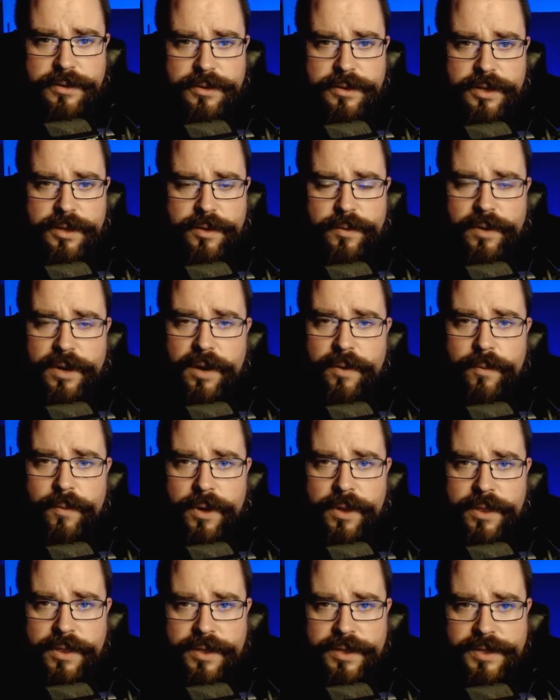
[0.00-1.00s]
in what I
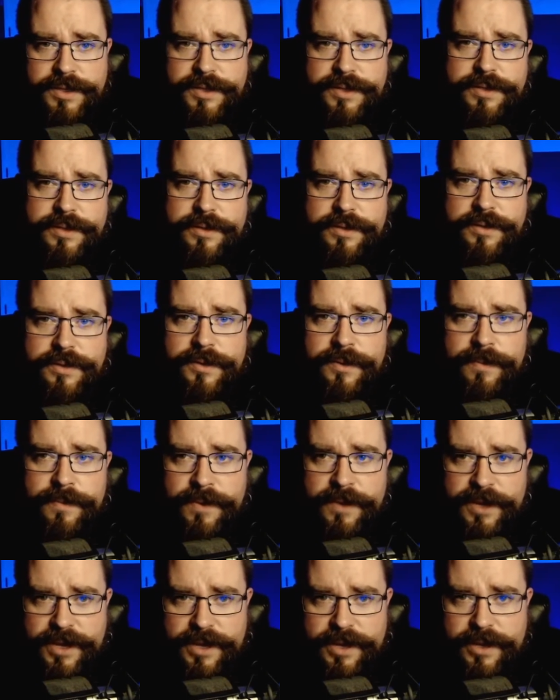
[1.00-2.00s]
want this to
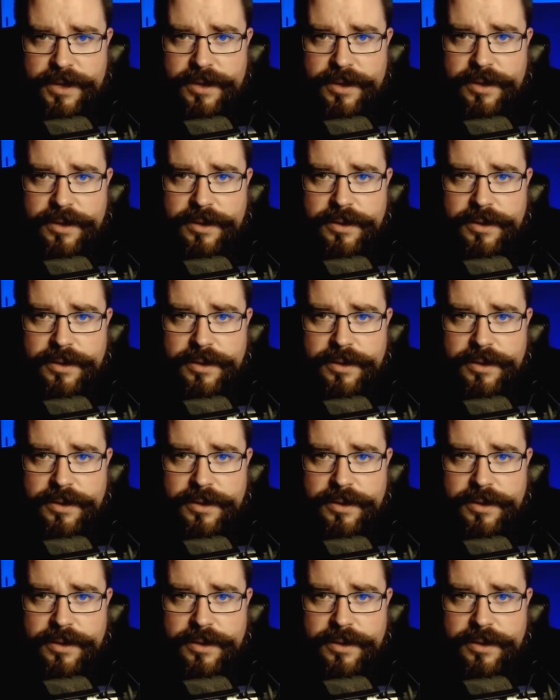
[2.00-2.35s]
be,